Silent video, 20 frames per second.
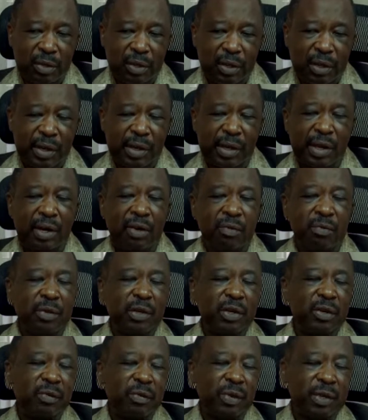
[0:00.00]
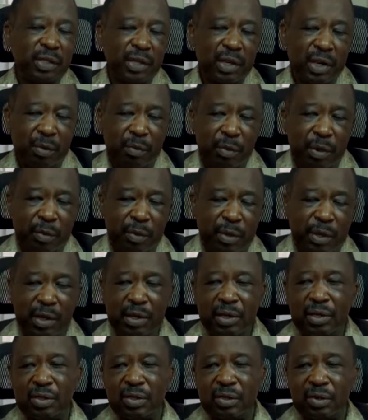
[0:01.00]
It can manifest in a baby
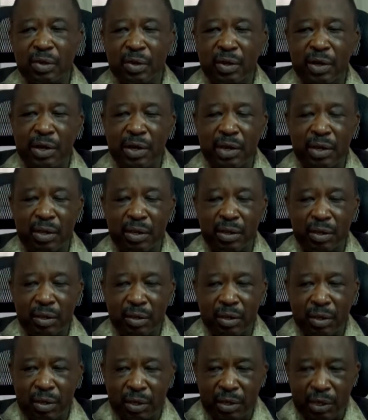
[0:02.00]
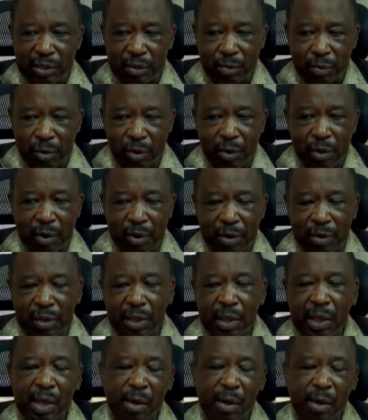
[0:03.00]
that is already just born.